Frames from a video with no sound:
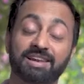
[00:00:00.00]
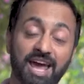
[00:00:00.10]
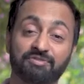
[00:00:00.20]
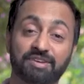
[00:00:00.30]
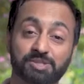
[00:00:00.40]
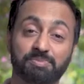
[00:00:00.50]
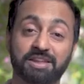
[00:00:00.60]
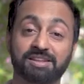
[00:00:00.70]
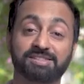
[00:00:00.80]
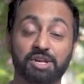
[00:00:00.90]
life
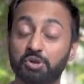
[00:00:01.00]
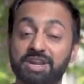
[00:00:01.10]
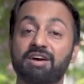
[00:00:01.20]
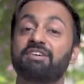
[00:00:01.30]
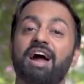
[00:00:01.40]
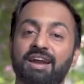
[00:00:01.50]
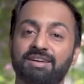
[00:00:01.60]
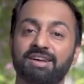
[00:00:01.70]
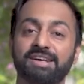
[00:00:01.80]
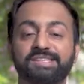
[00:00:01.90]
experience that you never had.
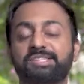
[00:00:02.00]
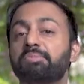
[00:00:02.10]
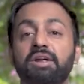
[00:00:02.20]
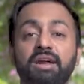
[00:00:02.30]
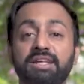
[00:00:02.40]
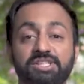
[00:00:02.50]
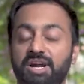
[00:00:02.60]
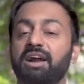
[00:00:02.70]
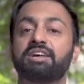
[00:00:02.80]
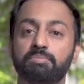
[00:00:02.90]
Similarly, in
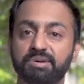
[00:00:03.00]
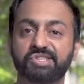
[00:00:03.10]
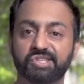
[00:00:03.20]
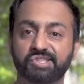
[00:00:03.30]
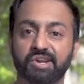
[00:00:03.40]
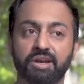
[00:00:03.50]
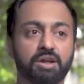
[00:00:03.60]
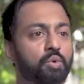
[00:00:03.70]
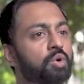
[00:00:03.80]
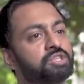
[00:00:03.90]
starting a business, right?
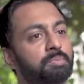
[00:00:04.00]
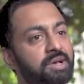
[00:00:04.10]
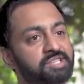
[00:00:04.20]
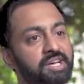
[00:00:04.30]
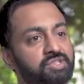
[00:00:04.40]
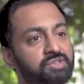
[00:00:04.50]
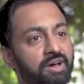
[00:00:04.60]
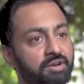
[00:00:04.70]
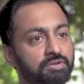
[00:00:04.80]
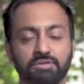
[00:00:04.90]
What's the best case
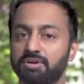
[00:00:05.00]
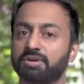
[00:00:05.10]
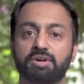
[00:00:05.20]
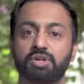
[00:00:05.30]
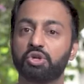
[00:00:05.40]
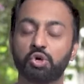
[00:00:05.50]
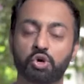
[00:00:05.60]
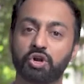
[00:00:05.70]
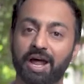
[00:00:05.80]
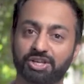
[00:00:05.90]
scenario? You
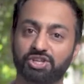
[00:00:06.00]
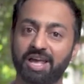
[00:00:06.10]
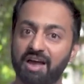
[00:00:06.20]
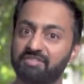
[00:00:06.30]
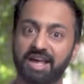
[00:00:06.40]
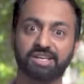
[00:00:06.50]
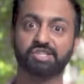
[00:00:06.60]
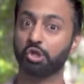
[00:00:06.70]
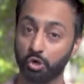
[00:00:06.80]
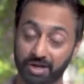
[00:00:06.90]
could actually have an
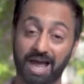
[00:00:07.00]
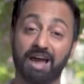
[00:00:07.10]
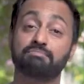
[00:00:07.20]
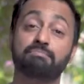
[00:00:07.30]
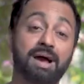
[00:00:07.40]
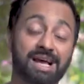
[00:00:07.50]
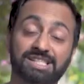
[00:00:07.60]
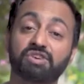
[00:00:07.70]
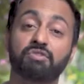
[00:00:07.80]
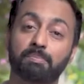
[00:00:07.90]
exit. You could have
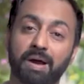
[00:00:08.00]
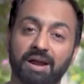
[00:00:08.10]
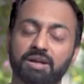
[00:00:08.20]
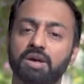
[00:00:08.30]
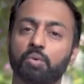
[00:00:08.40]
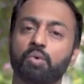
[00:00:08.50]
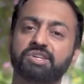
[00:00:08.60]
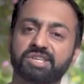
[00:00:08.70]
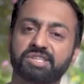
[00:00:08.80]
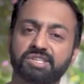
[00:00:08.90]
massive impact.
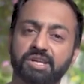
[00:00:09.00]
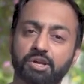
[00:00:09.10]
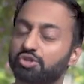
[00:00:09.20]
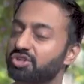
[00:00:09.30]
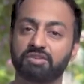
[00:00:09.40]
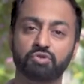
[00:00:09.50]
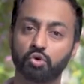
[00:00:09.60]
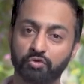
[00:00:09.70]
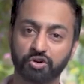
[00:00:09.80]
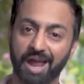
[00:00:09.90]
Worst case scenario, you still have a
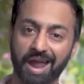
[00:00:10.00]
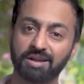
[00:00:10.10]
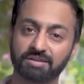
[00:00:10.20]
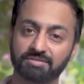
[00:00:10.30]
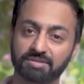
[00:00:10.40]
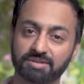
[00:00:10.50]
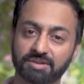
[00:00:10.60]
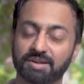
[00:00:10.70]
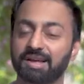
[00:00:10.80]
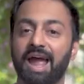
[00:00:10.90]
roof on your head
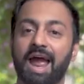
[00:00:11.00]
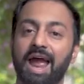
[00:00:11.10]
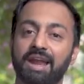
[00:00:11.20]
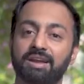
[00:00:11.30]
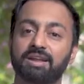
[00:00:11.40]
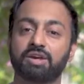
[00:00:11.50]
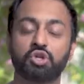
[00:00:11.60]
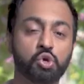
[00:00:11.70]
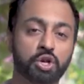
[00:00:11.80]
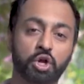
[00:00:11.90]
and
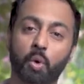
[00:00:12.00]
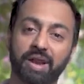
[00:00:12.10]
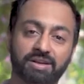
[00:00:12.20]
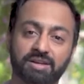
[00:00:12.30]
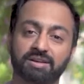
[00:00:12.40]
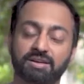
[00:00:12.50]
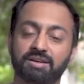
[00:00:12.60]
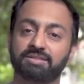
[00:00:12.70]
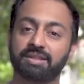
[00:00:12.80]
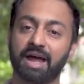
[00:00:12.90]
you can quit
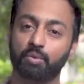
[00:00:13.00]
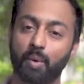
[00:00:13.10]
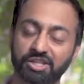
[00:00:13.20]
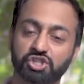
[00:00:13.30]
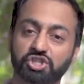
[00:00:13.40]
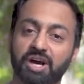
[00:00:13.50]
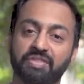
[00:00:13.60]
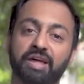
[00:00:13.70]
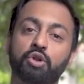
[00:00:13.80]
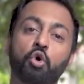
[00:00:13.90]
that venture
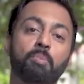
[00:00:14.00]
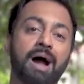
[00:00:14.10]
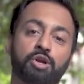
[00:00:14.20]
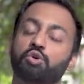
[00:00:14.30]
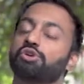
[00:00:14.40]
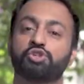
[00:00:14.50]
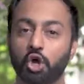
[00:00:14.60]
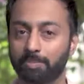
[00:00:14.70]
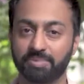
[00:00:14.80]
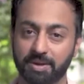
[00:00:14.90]
and then go back to a
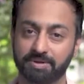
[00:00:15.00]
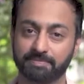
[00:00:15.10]
job there.